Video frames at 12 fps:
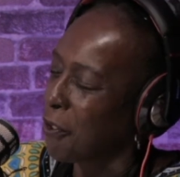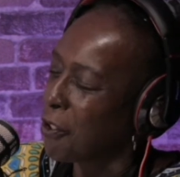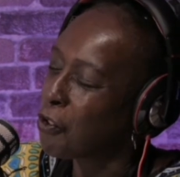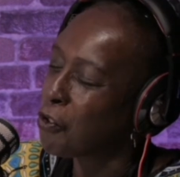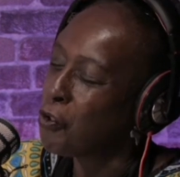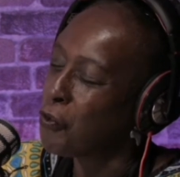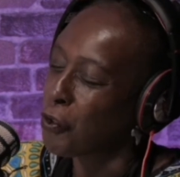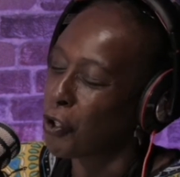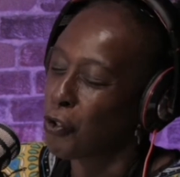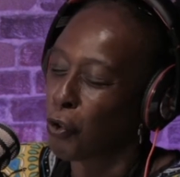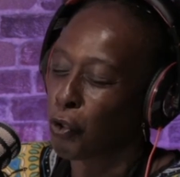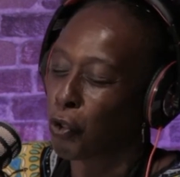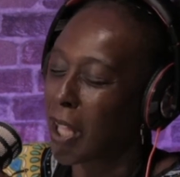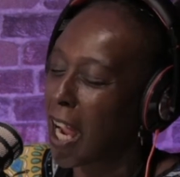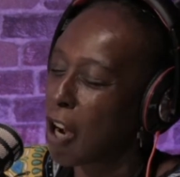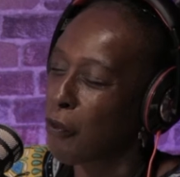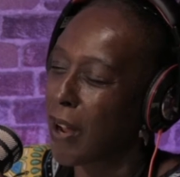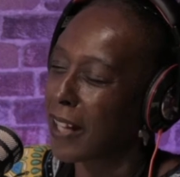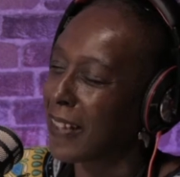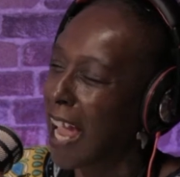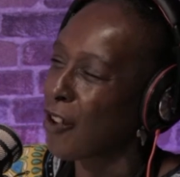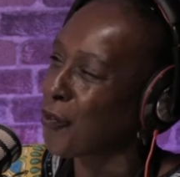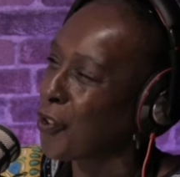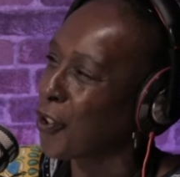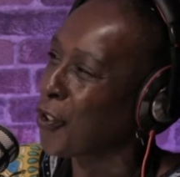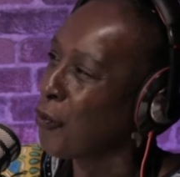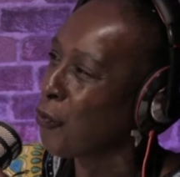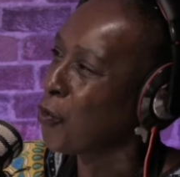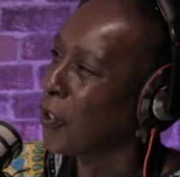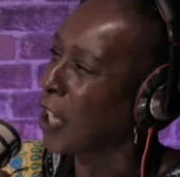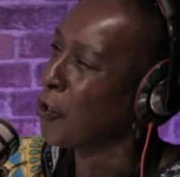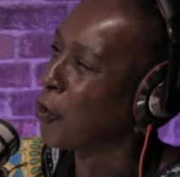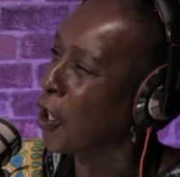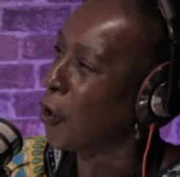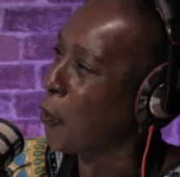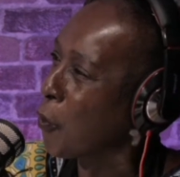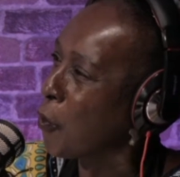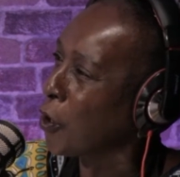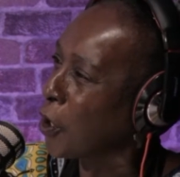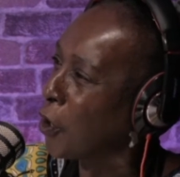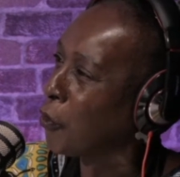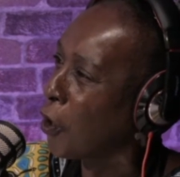You've got your direct African root that you can call on and know.